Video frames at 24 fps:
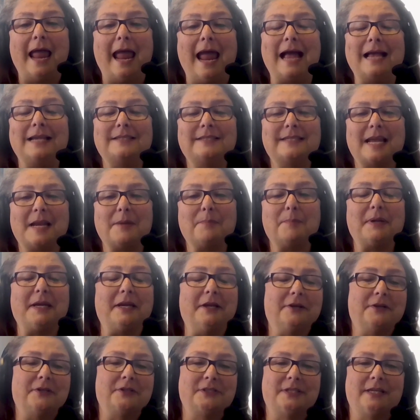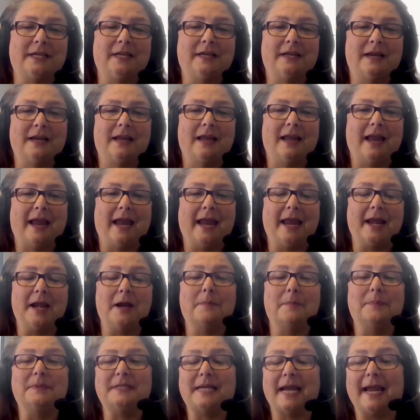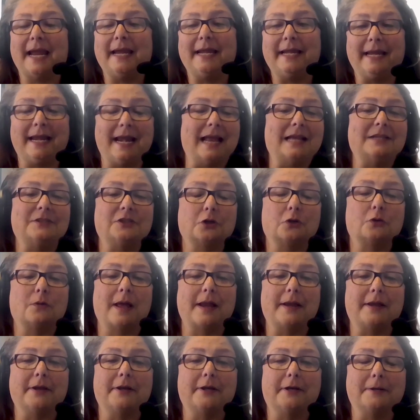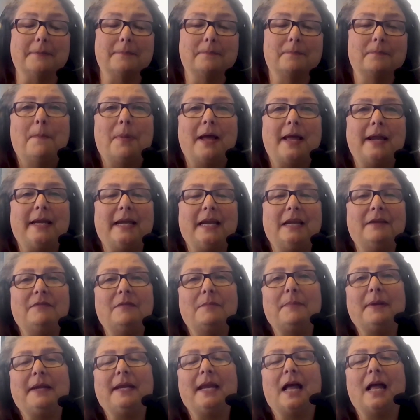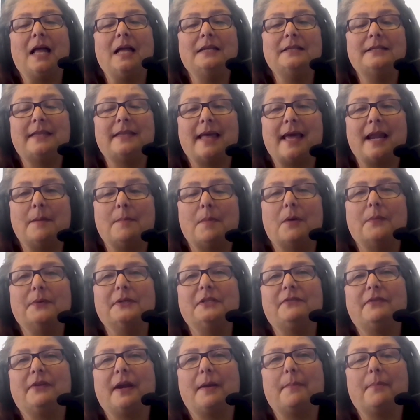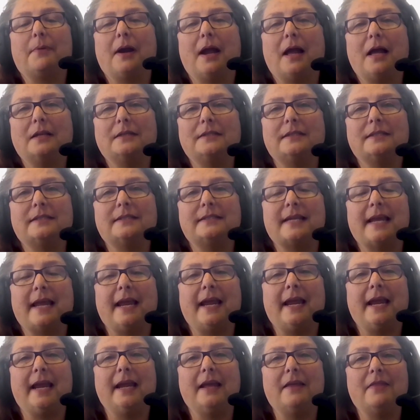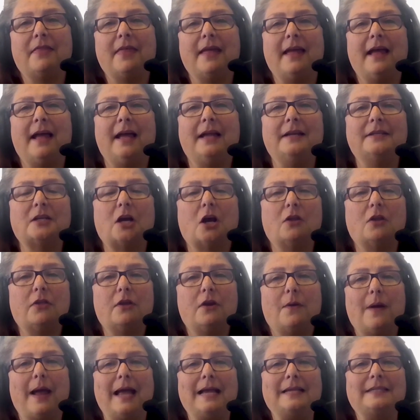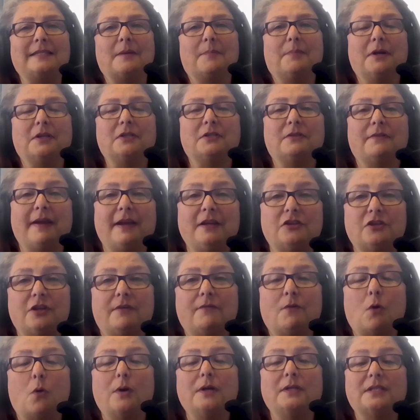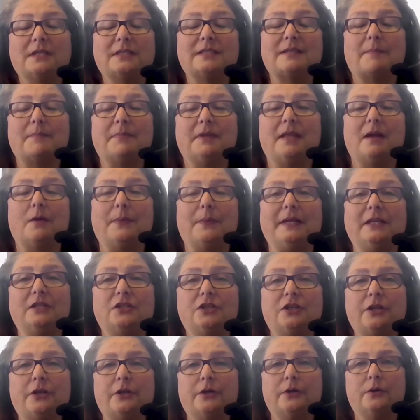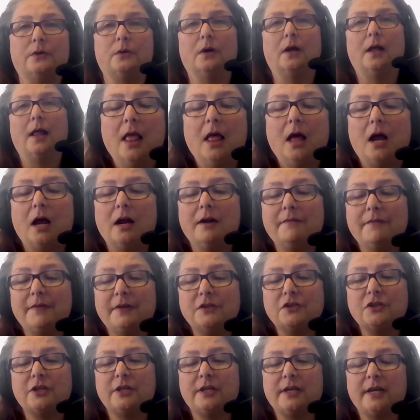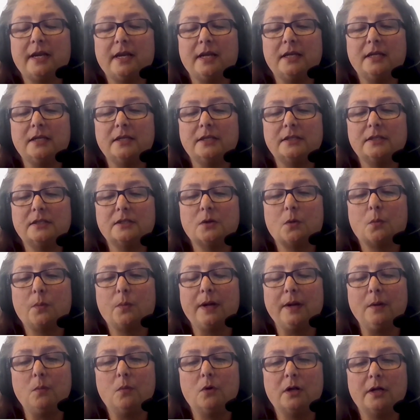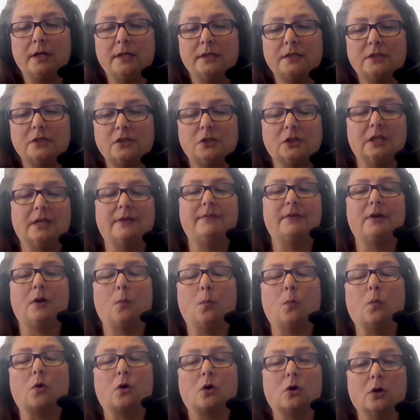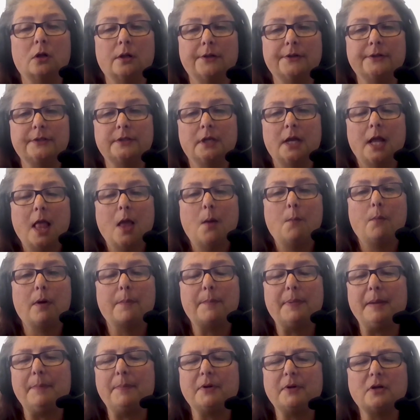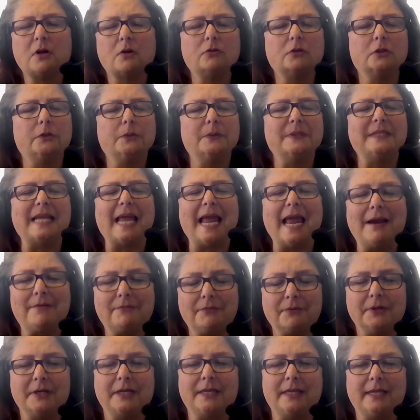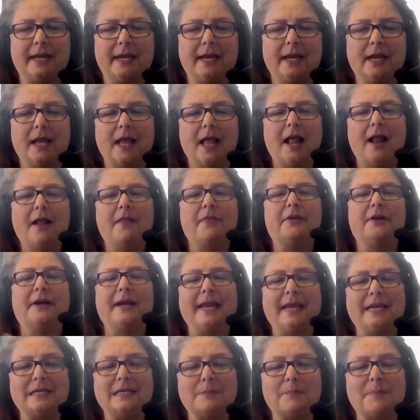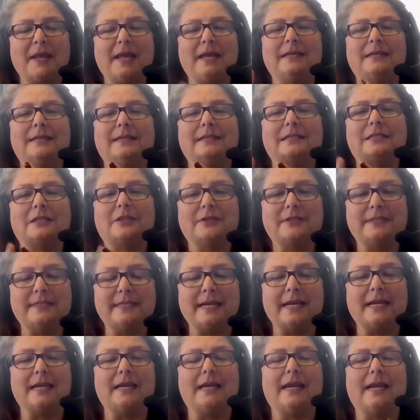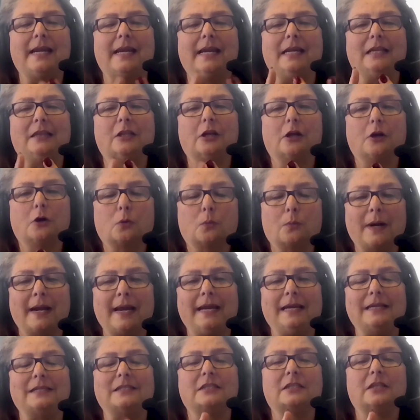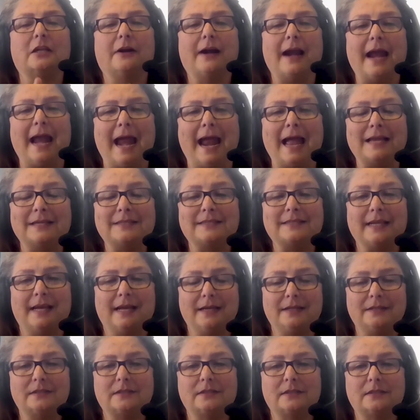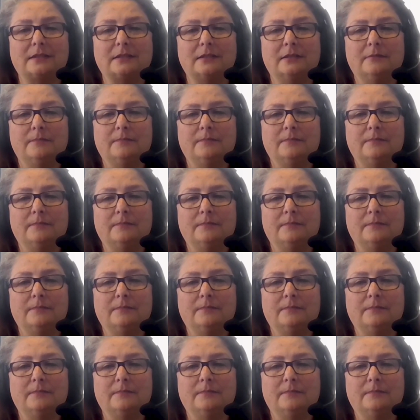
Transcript: asset piercing and obtaining as a creditor. But even beyond that, I'm always very proud to say that although asset preservation, of course, is something that we do, our vision is we want to live in a world where people don't lose everything, their independence, their dignity, their grace, their assets,